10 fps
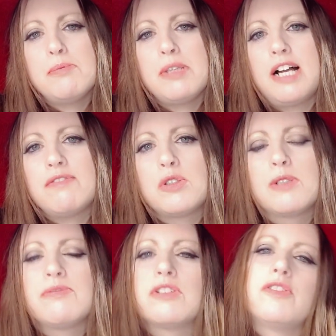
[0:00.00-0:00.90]

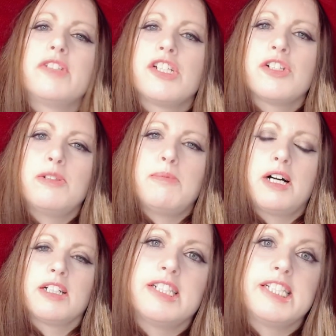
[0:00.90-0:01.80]
platform for original
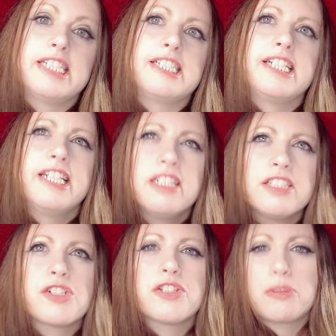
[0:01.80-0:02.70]
manga in
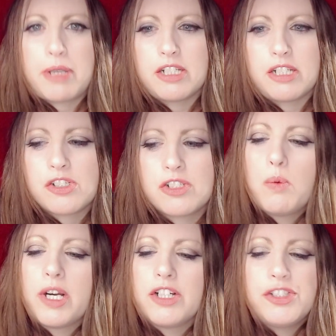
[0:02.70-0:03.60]
English and Spanish,
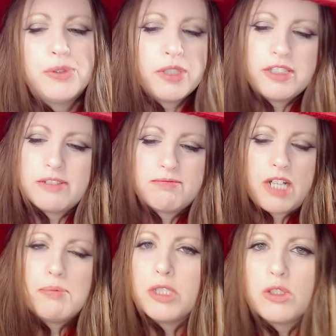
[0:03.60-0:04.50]
where you can
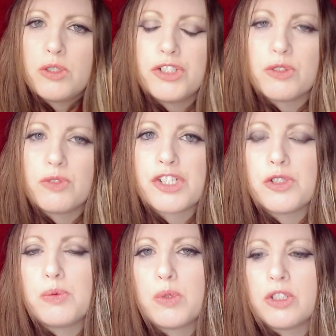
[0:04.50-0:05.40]
upload your
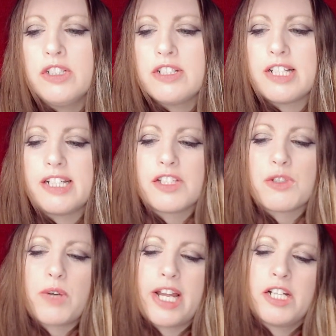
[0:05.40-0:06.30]
original works and
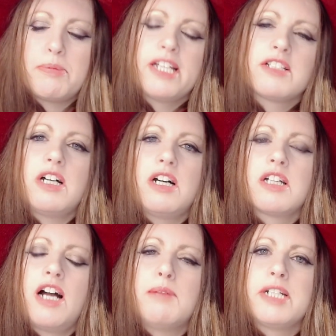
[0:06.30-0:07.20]
it's ranked based on
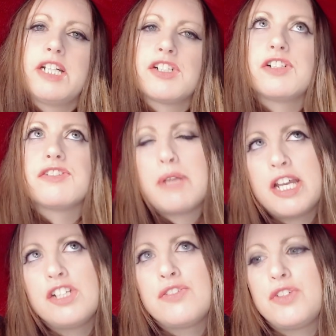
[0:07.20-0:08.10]
a combination of
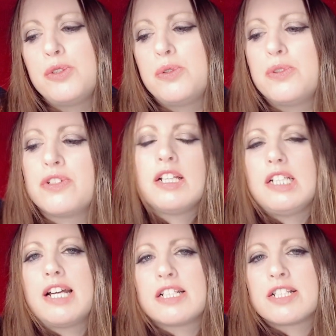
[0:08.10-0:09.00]
page views,
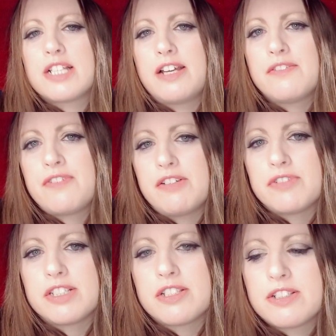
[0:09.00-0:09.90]
likes, and
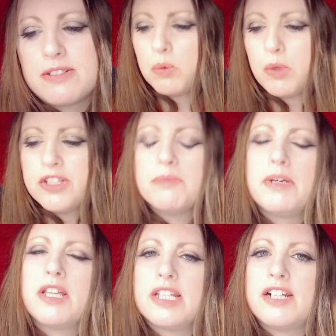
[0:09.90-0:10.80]
favorites. Once a
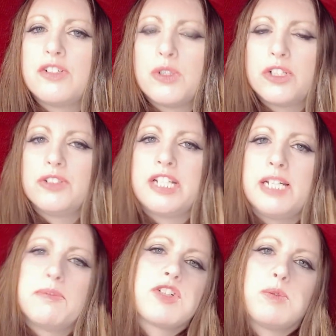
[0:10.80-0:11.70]
month, the editorial
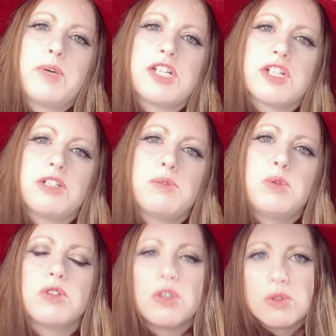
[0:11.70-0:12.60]
team of Shueisha
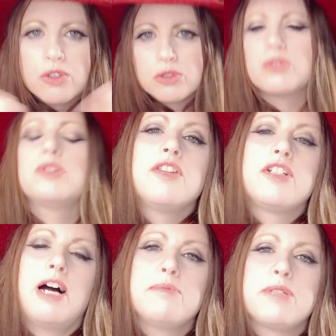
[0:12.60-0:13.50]
will go through the
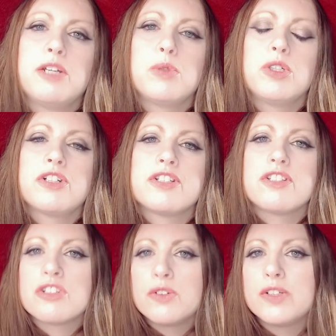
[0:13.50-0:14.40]
top 10 works
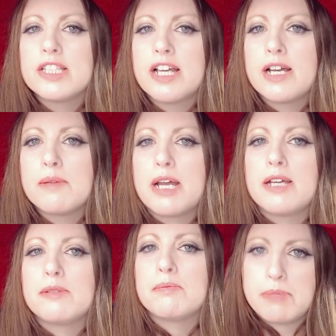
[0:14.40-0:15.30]
and screen them
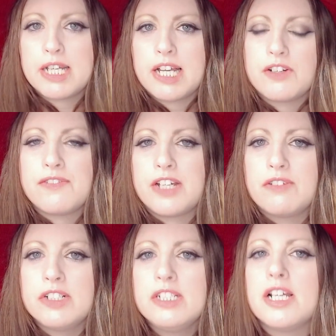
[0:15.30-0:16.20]
and pick out a
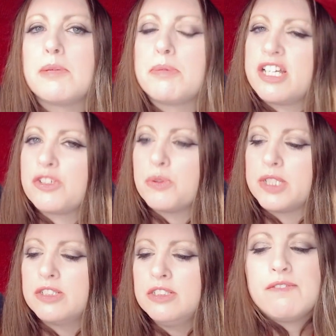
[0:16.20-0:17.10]
favorite and a potential
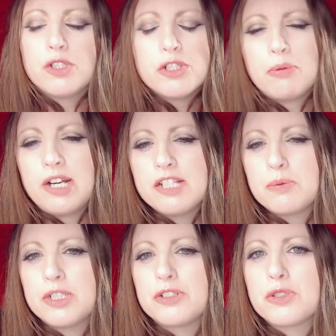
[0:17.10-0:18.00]
winner. First prize
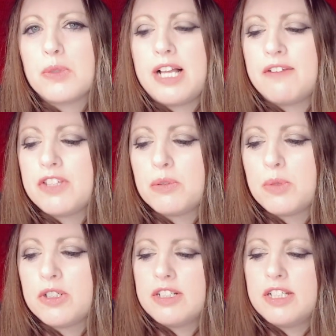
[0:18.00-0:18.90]
winners will have their
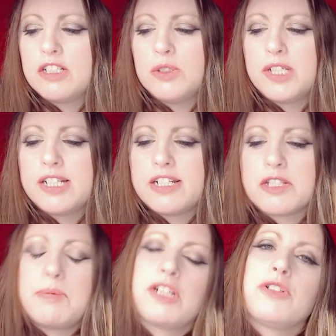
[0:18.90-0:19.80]
work included in a
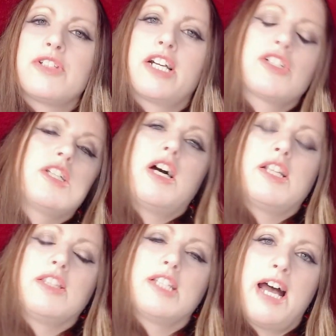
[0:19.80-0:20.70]
special section
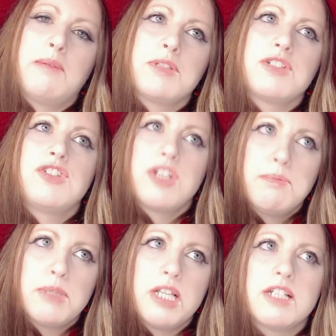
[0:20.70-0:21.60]
on the apps
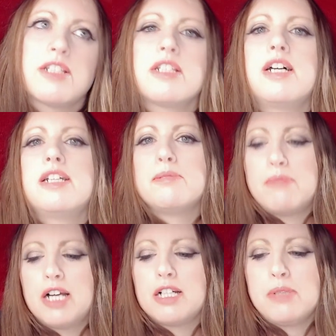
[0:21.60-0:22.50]
Jump Plus and
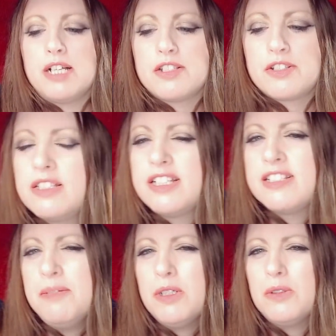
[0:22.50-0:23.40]
Manga Plus. They
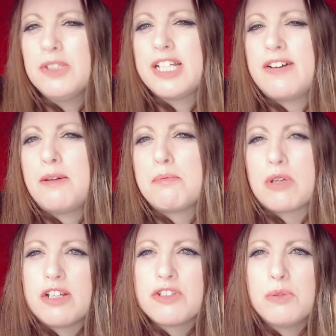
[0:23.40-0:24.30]
seem to only give out
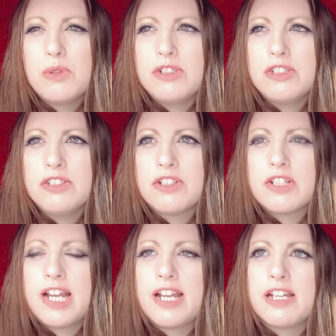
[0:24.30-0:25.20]
bronze
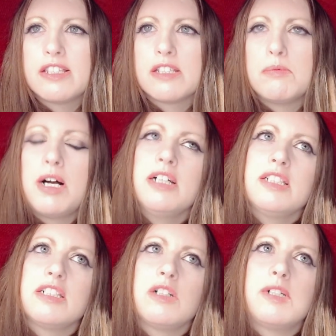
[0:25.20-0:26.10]
awards, and the manga
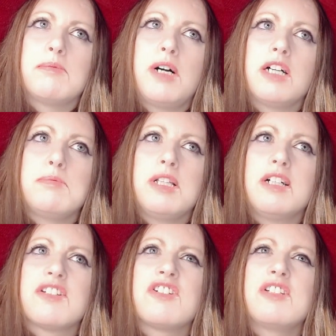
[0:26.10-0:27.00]
that go on Manga
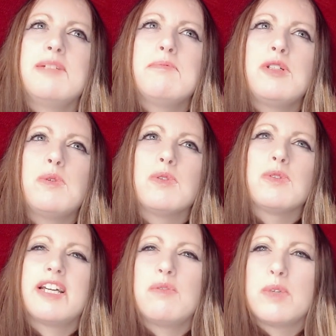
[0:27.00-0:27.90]
Plus seem to
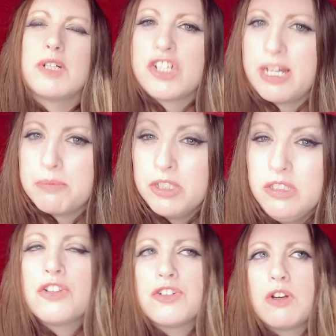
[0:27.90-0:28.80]
only have 1
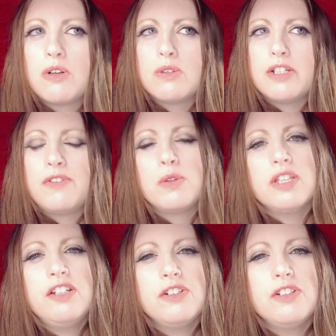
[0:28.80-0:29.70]
chapter. So if you
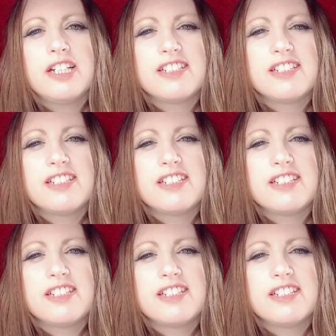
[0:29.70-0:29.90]
think you're getting